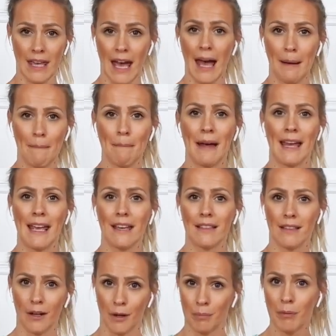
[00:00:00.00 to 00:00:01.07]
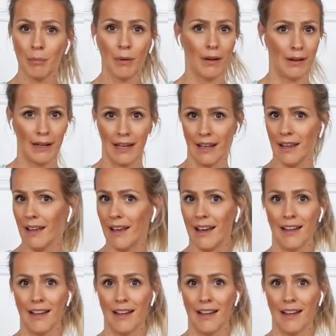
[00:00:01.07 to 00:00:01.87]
can make the upper body